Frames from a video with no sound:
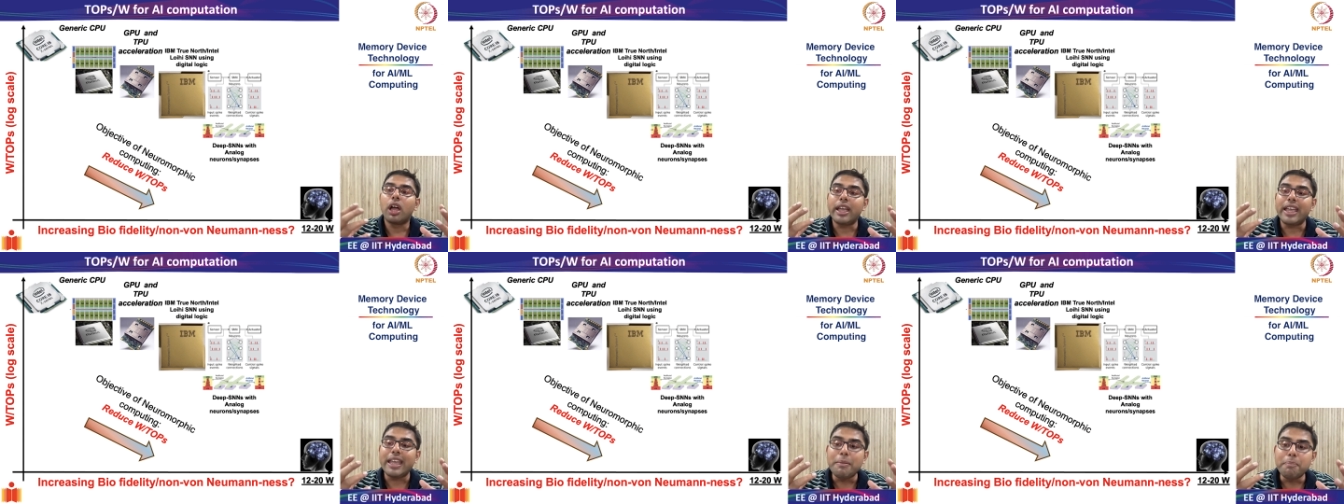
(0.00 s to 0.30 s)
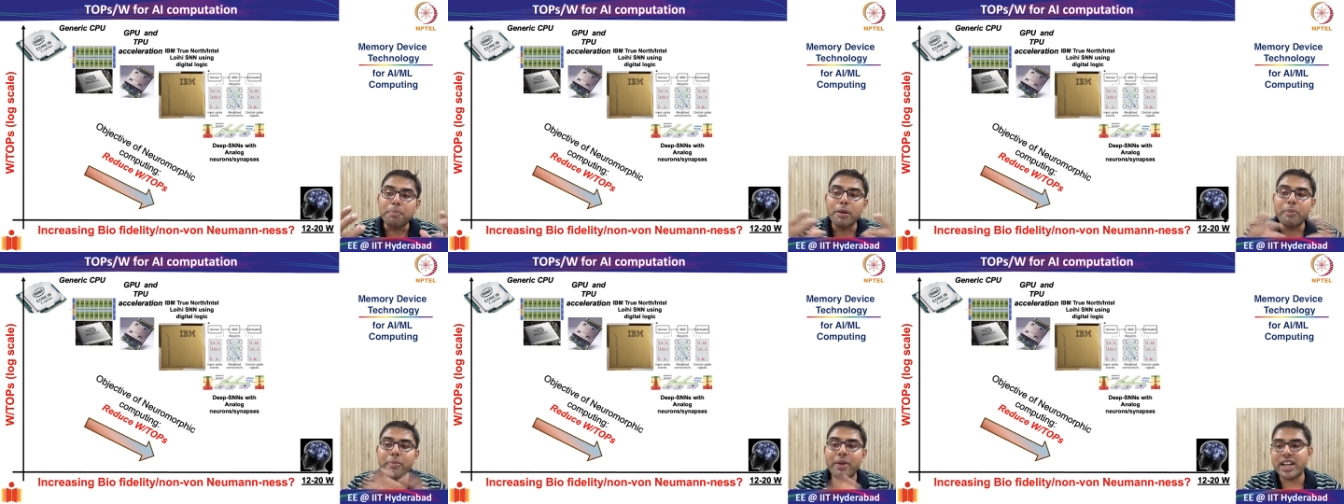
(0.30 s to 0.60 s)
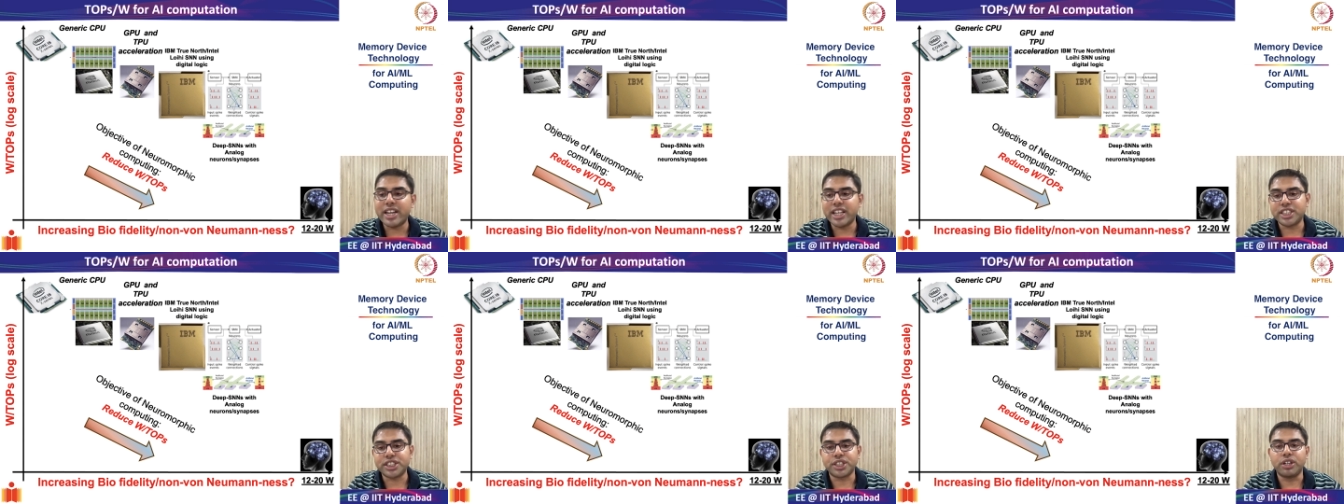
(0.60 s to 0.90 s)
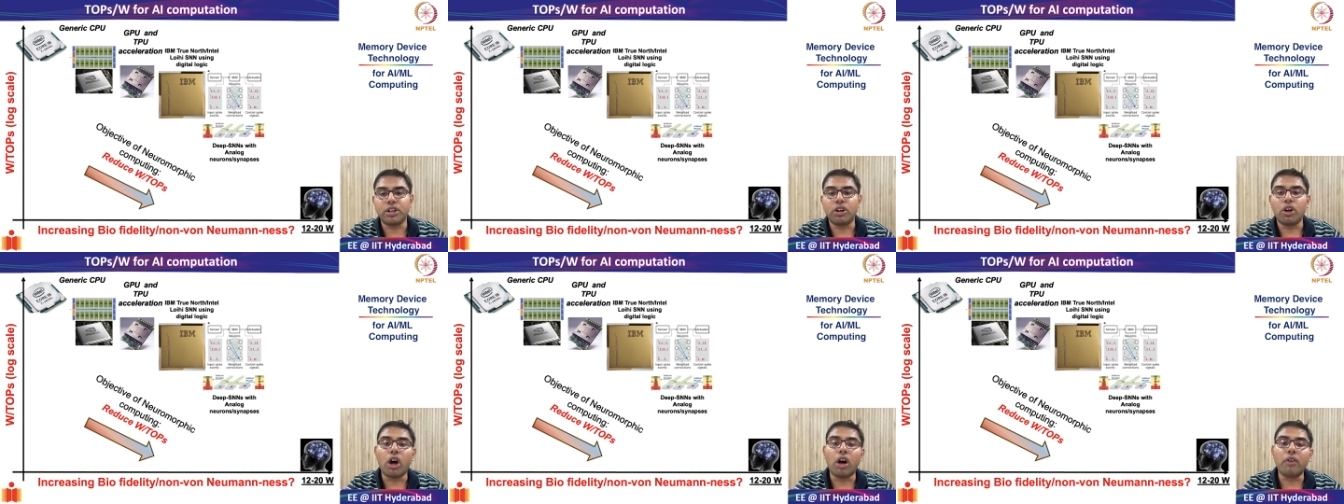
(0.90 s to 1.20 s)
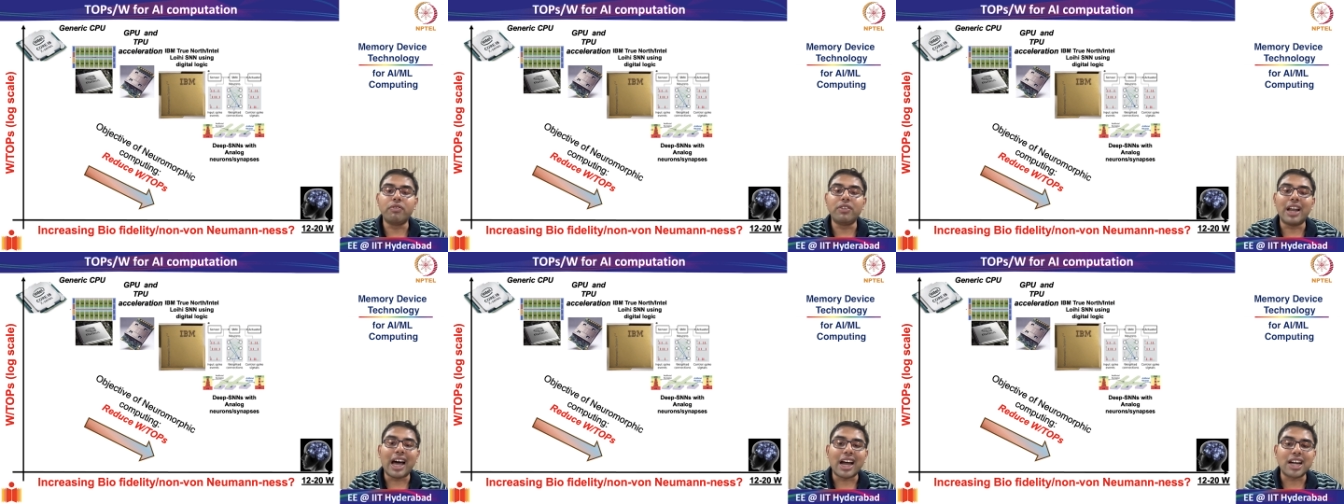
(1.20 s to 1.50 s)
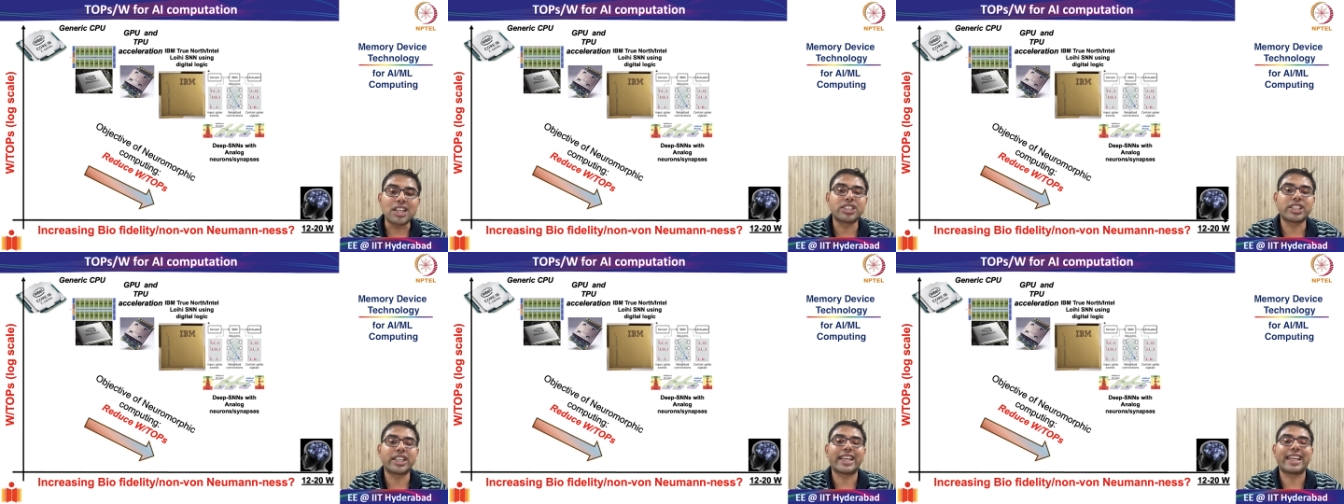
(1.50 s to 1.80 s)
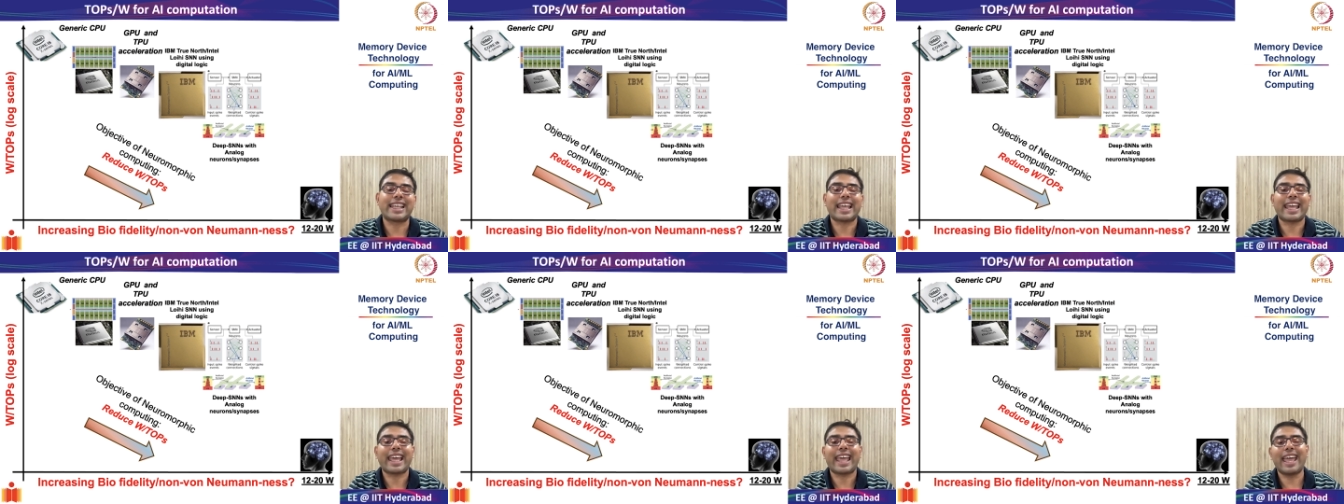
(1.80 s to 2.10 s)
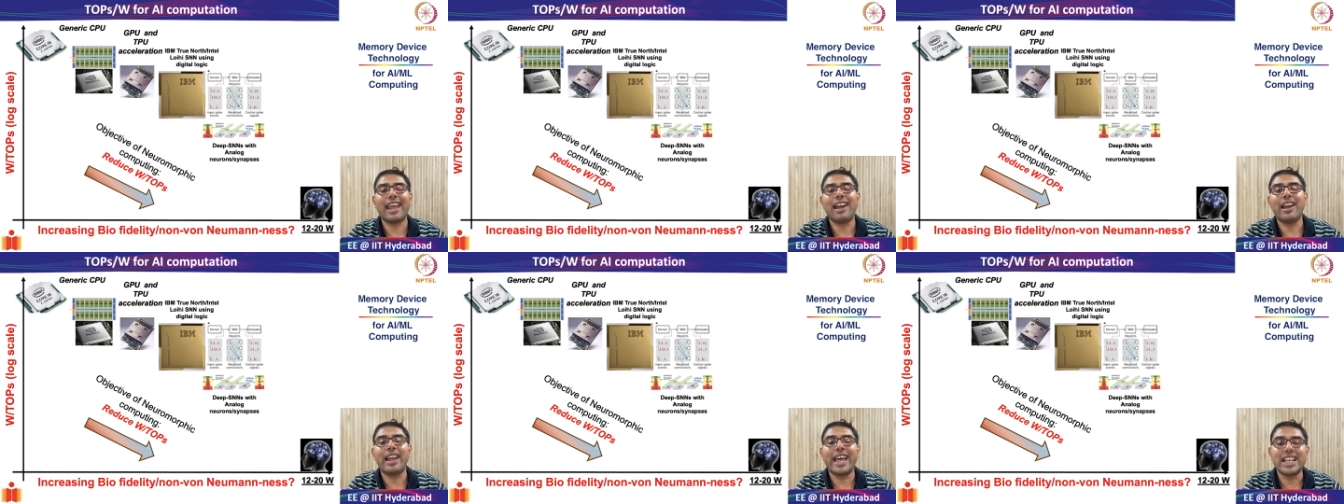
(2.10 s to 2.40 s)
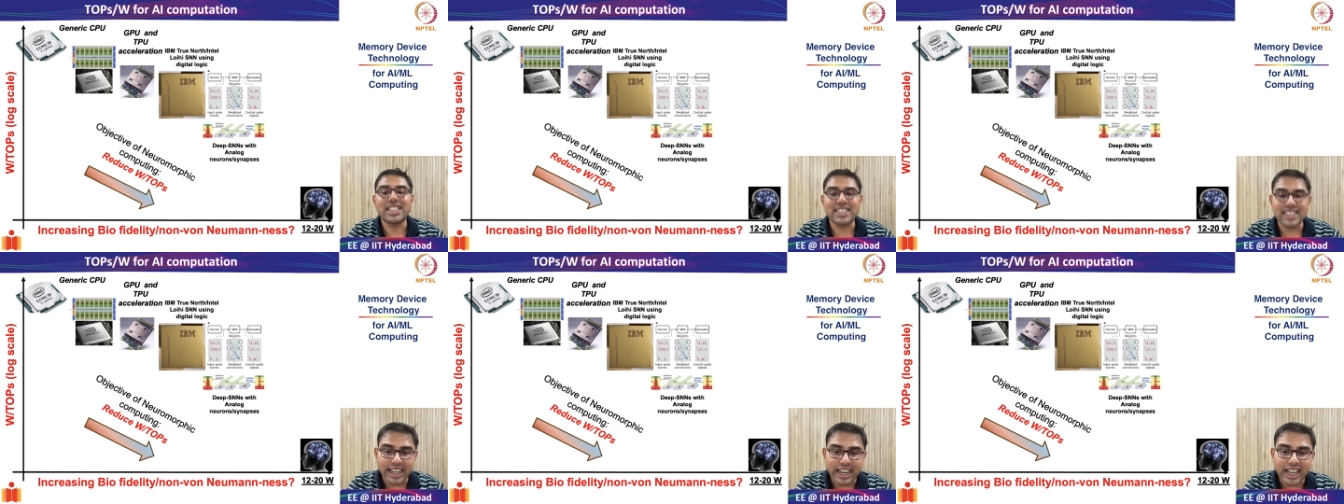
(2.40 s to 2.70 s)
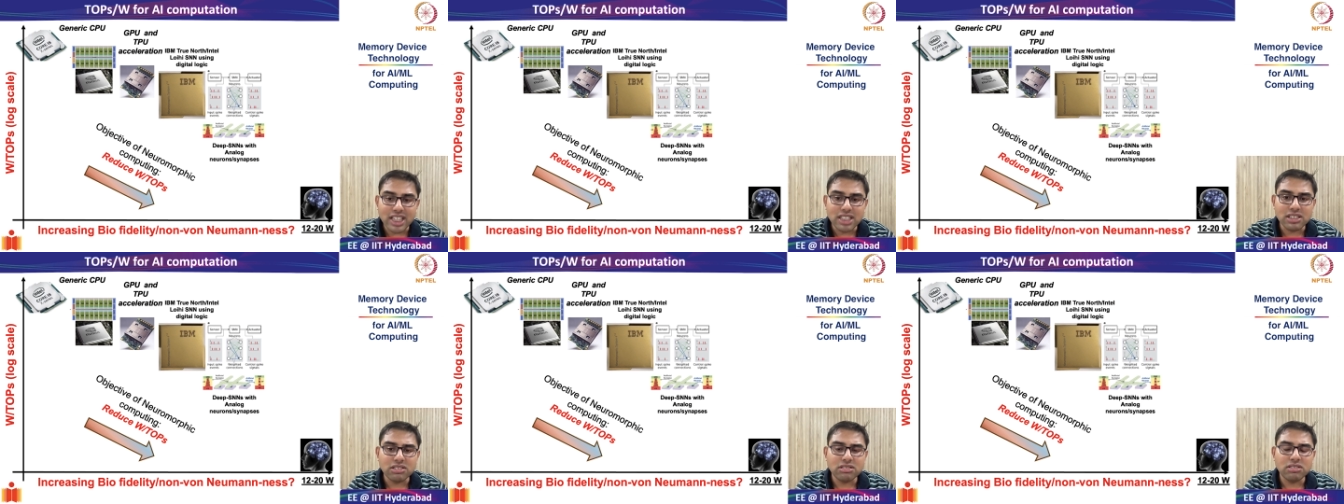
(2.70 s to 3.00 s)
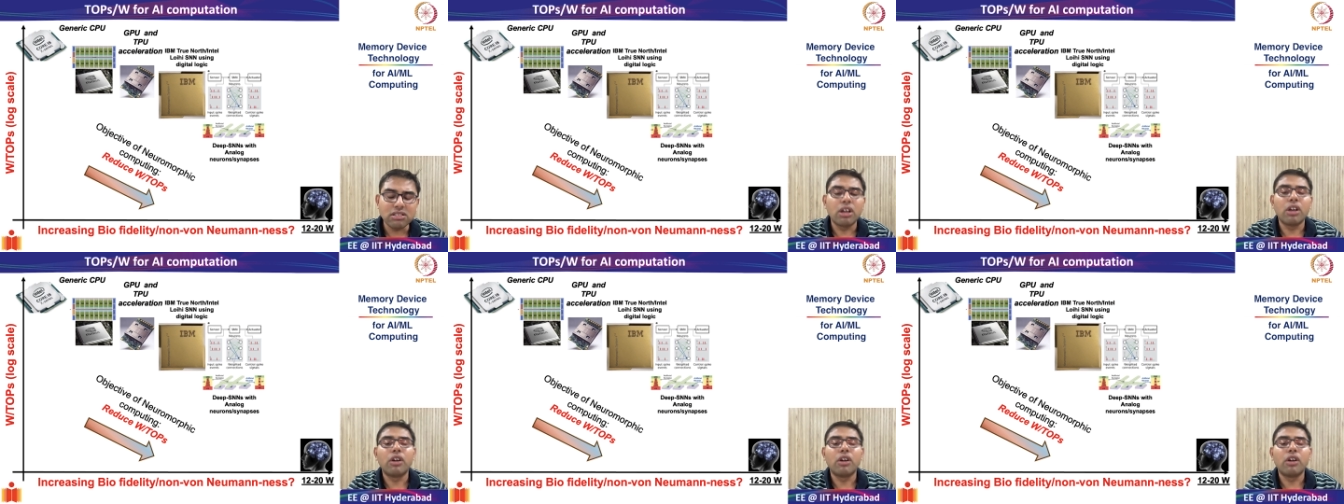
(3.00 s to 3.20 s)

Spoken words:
implementation of large-scale SNNs